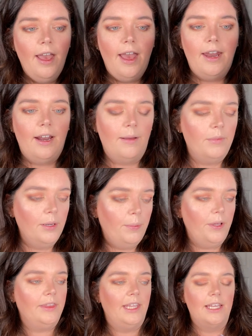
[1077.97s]
and I'm going to
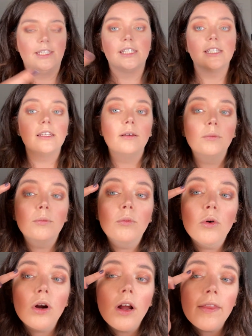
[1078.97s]
put this
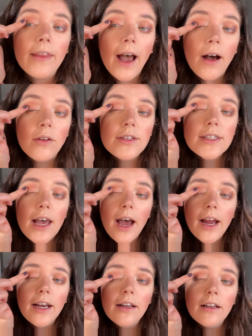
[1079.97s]
more on the
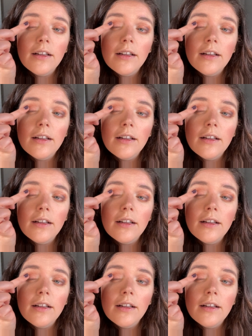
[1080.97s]
outside,